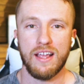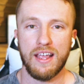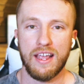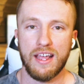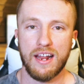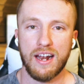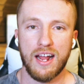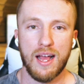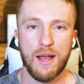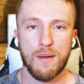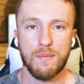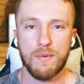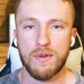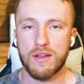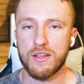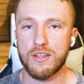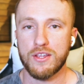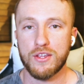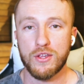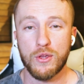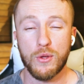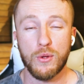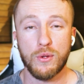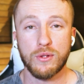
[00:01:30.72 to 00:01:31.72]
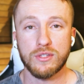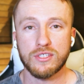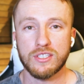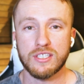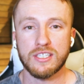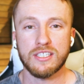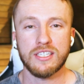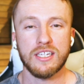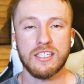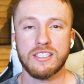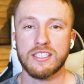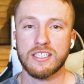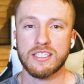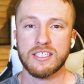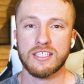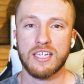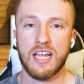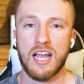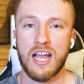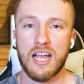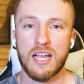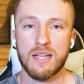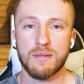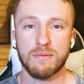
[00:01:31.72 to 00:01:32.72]
And I'm a mm-hmm. huge statistics
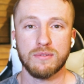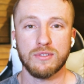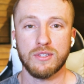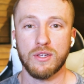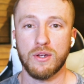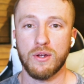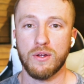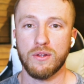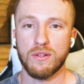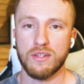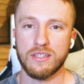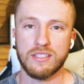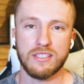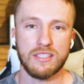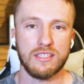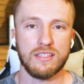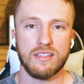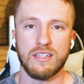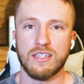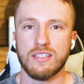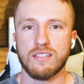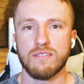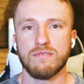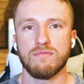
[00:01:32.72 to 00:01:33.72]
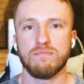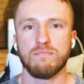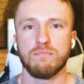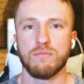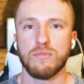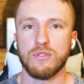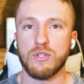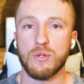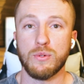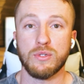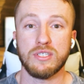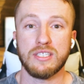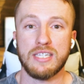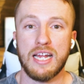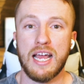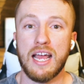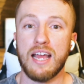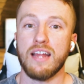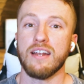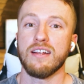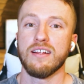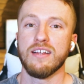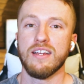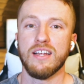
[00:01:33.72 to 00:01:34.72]
guy, so let's let's do a
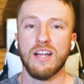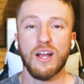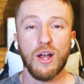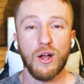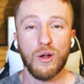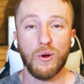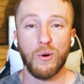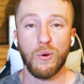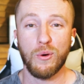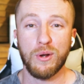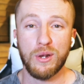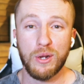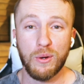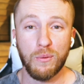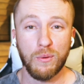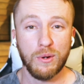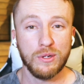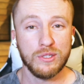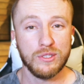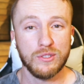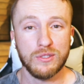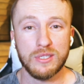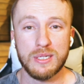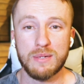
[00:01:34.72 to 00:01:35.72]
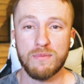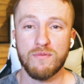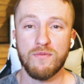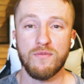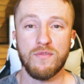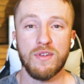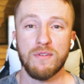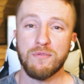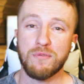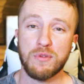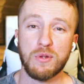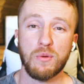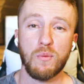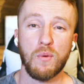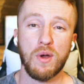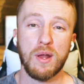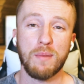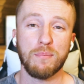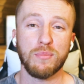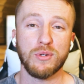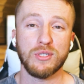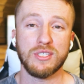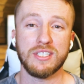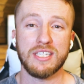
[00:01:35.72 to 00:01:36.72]
stat. According to WordStream,
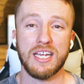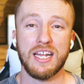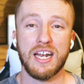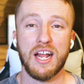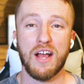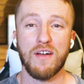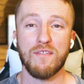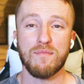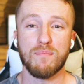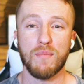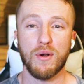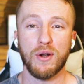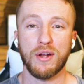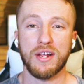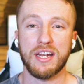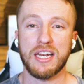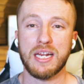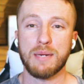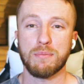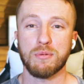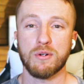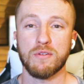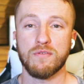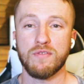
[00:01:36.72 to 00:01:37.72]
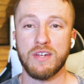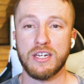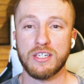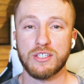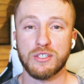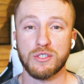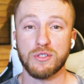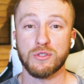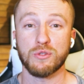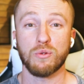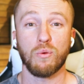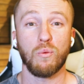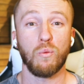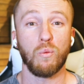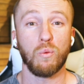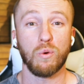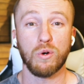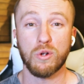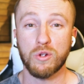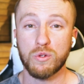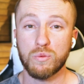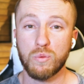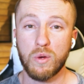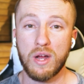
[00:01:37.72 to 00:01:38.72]
51% of marketing professionals
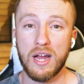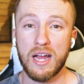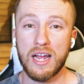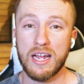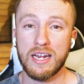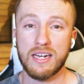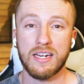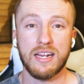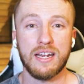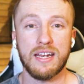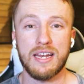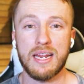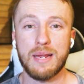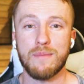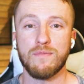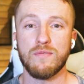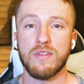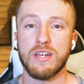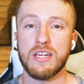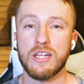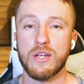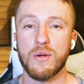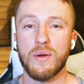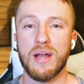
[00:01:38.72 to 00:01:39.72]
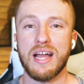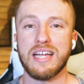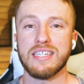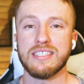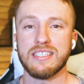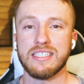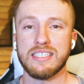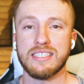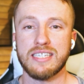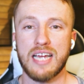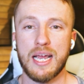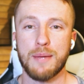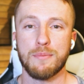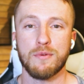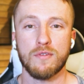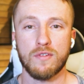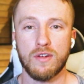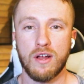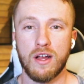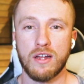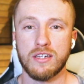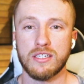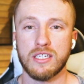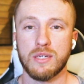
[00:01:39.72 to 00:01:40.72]
worldwide name video as the type of
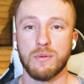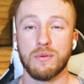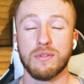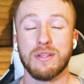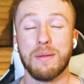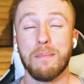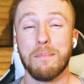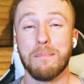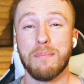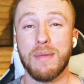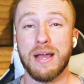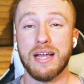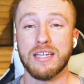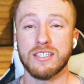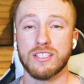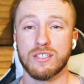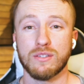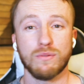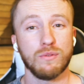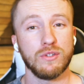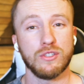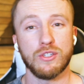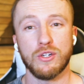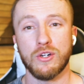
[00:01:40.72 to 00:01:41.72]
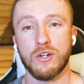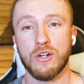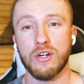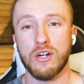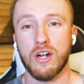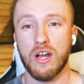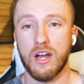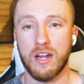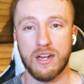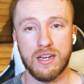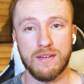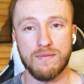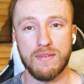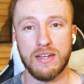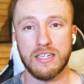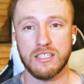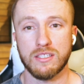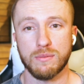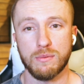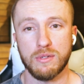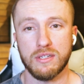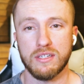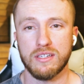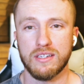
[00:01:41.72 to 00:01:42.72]
content with the best return on
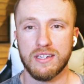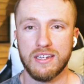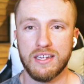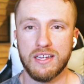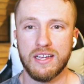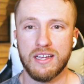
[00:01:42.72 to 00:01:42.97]
investment.